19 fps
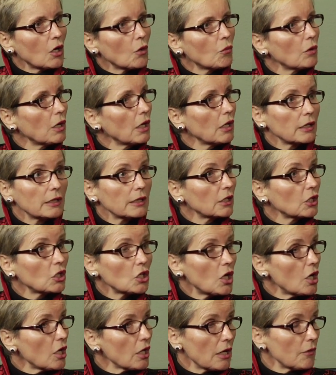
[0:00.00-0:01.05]
Well, I get a
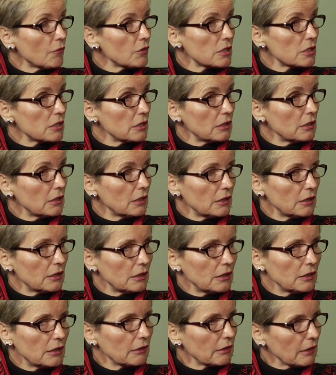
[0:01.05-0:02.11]
call. I was
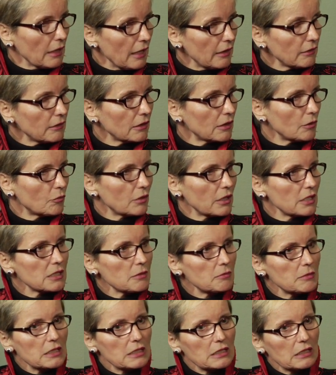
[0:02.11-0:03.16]
in Atlanta at a
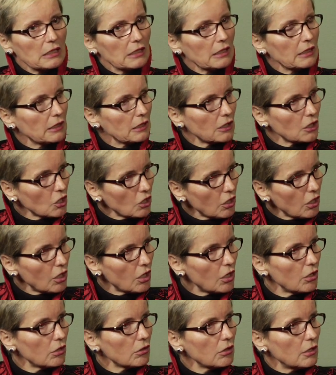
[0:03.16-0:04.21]
breast meeting, and I get a
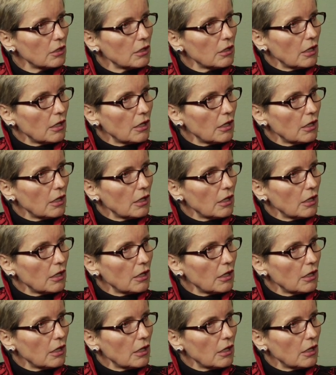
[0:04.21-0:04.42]
call.